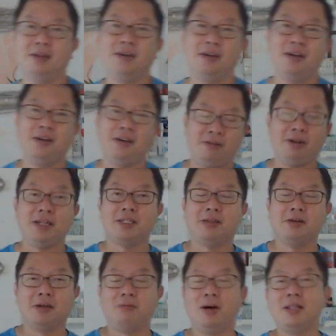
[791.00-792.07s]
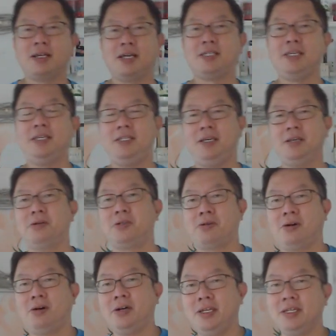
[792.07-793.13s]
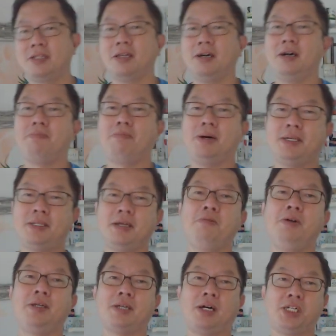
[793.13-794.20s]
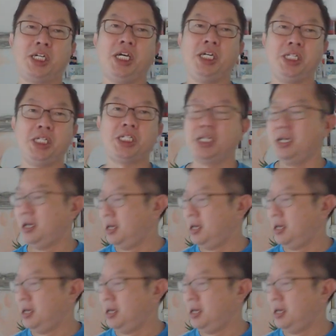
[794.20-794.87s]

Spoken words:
Alright, so the one that is easier to draw is the person who is unchanged.